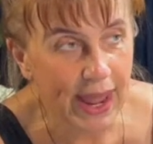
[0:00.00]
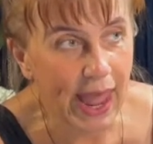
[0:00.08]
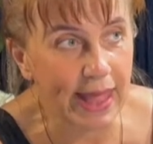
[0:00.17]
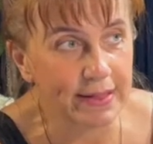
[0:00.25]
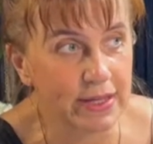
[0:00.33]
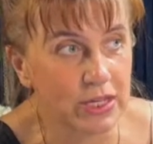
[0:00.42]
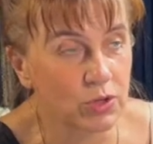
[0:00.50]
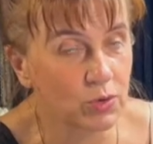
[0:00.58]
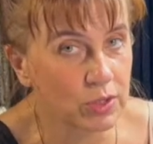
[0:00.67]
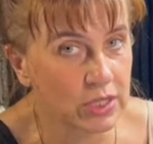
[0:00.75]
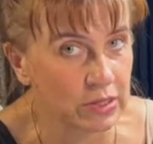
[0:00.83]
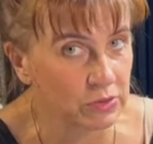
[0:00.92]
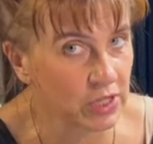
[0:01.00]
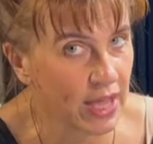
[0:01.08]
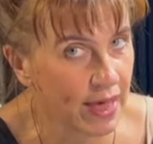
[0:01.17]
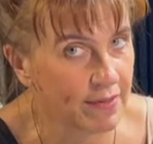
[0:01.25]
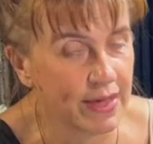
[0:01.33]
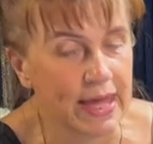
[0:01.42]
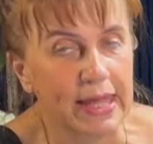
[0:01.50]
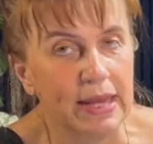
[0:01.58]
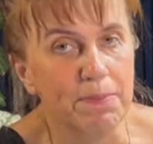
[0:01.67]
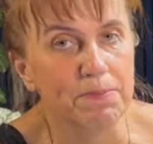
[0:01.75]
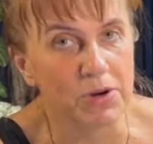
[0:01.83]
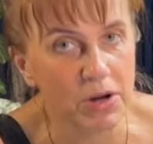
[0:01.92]
and you don't have any
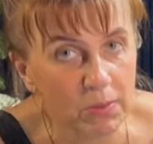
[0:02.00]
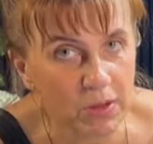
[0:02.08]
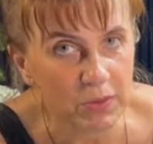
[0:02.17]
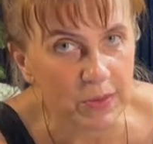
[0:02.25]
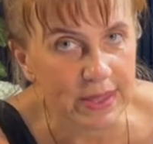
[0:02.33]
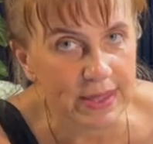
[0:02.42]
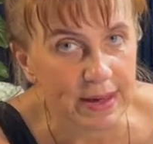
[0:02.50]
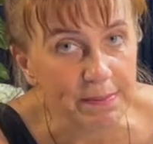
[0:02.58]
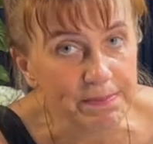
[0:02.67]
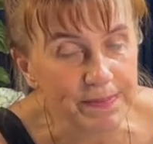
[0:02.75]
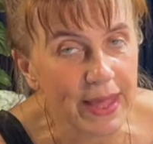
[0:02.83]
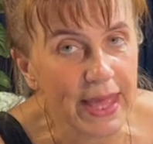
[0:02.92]
problem with them.